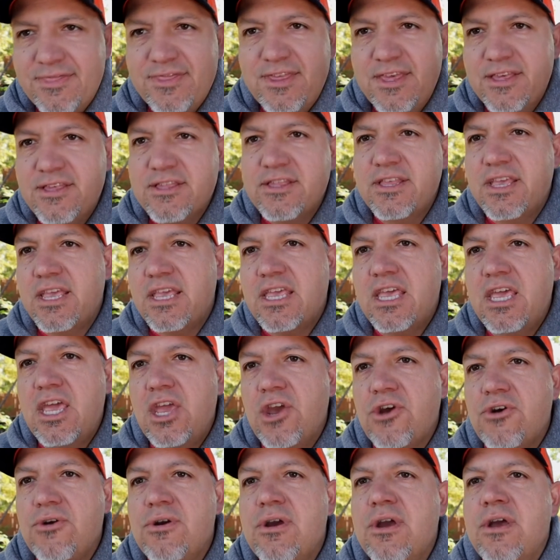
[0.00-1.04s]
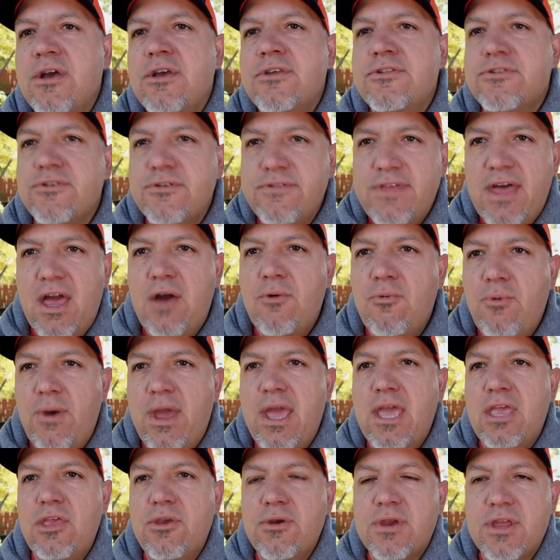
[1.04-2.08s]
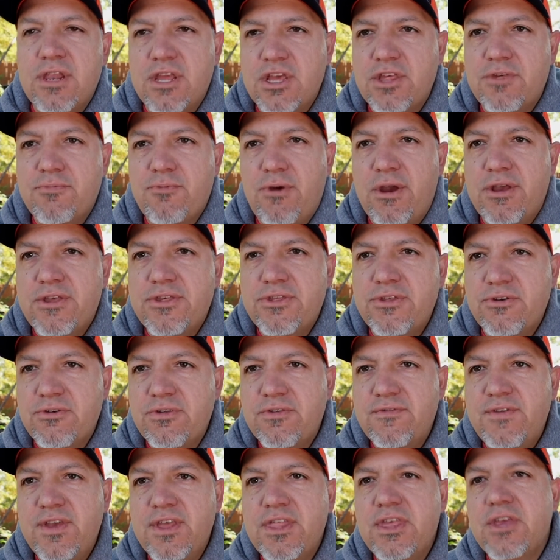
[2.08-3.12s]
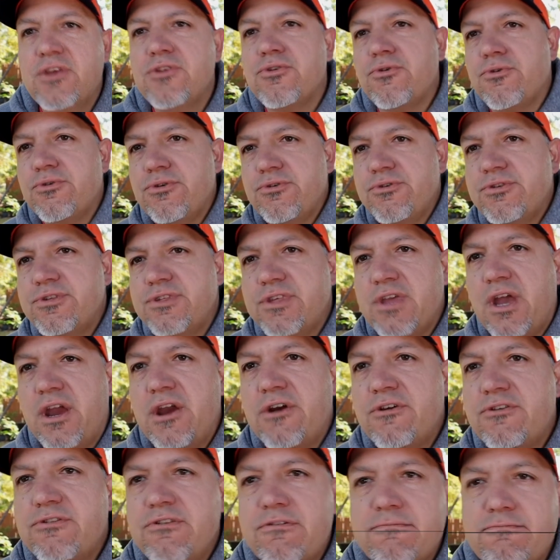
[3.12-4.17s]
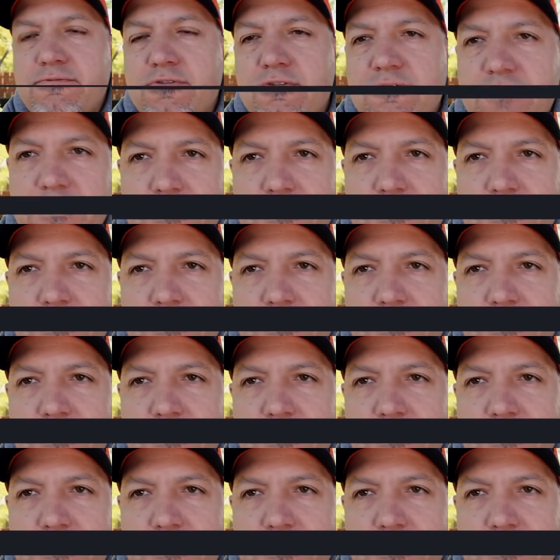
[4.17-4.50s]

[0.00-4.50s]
this link here, so that way you can express those feelings or those desires to improve the